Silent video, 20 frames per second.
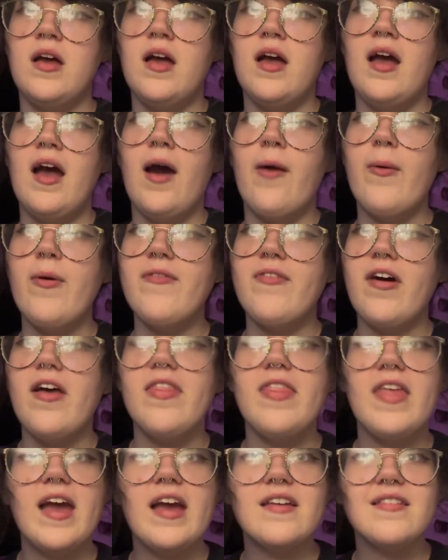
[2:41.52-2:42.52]
However,
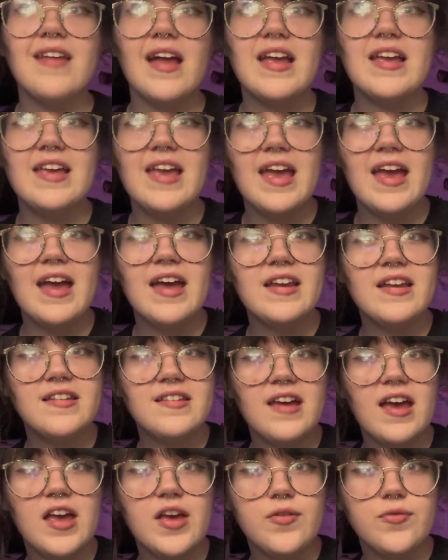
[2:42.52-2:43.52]
there is a year and a
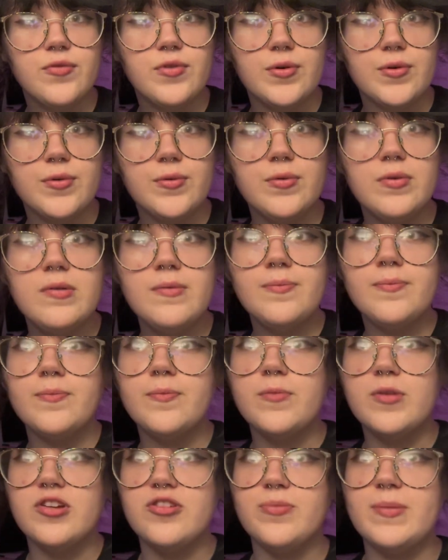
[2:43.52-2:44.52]
day rule,
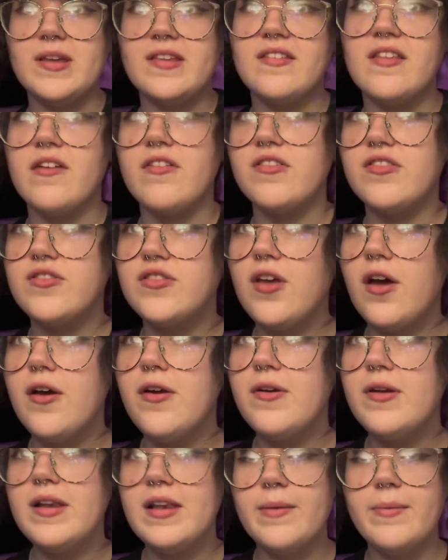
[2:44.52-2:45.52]
which means there is
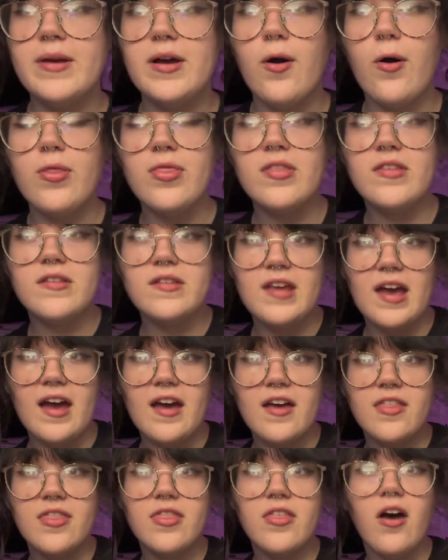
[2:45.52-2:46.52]
no limit on the
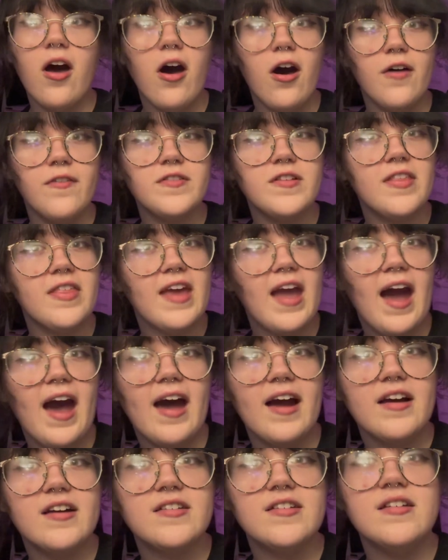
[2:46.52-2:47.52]
death after the
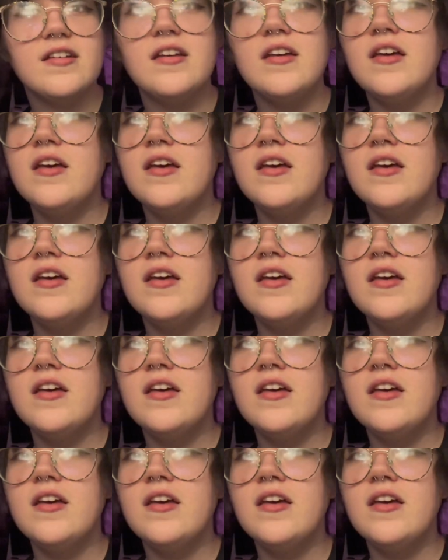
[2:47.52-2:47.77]
act.